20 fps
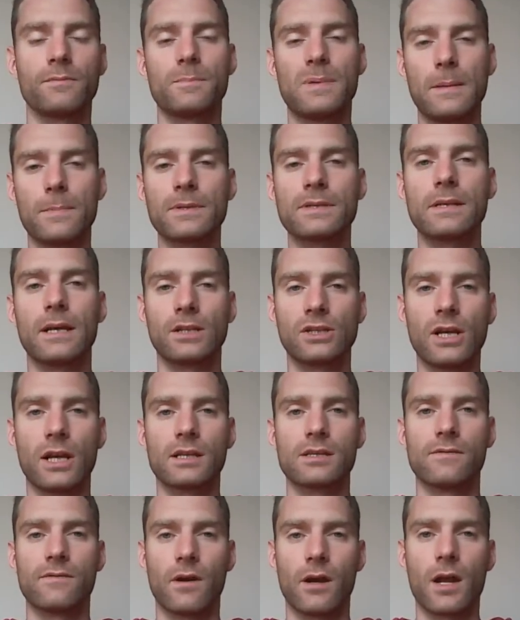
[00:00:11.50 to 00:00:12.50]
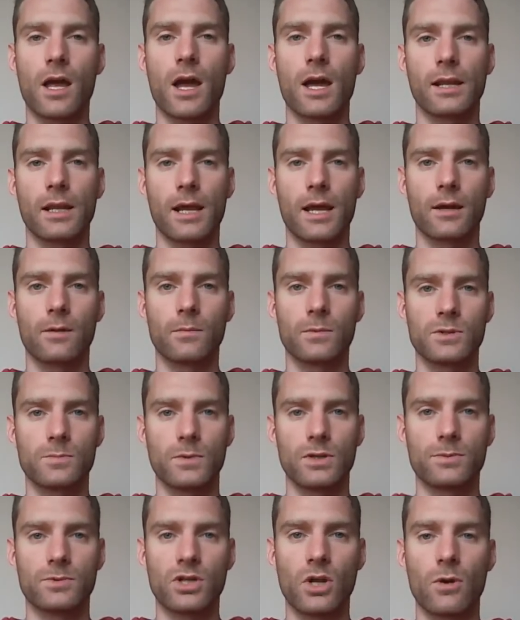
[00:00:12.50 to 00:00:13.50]
People say Czech's a very hard
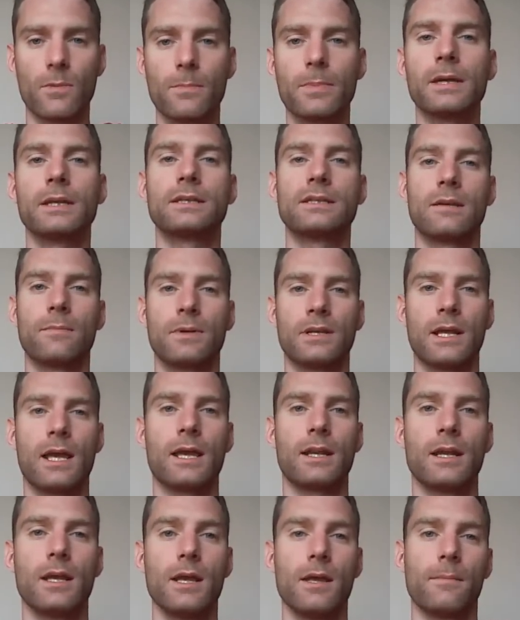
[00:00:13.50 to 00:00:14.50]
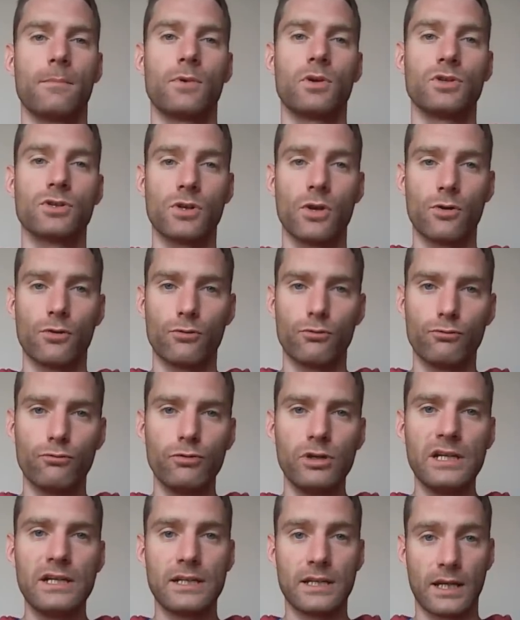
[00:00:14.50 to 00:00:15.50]
language, but don't be intimidated because
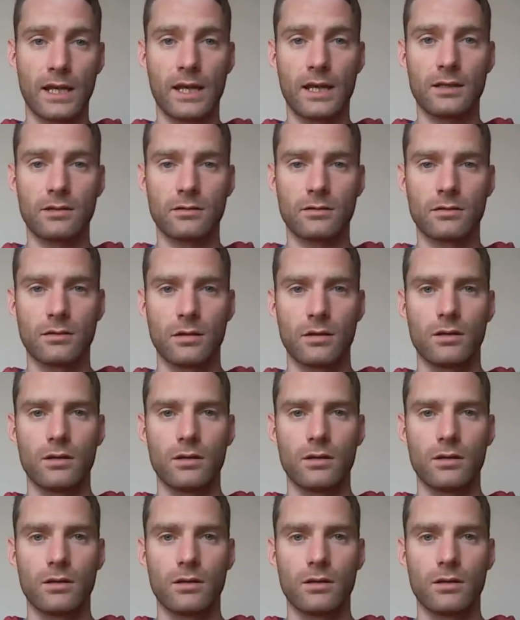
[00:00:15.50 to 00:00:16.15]
reading it,